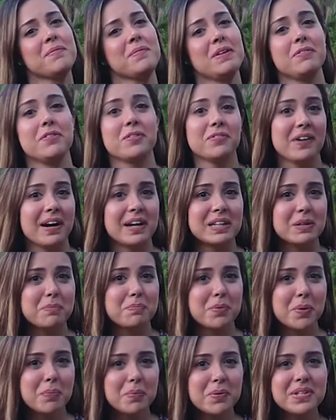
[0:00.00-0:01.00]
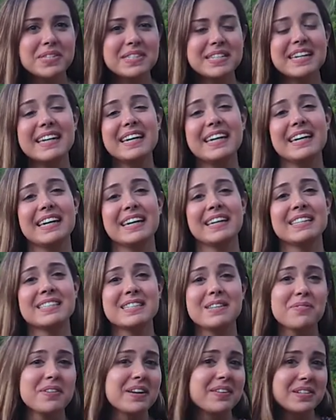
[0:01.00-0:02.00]
If you find a property, it's
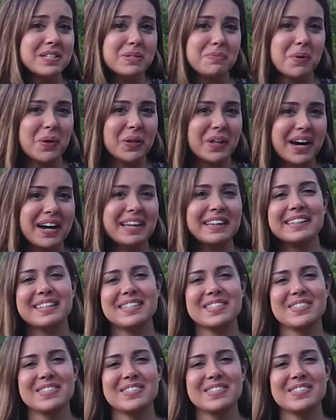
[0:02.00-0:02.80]
a very small island,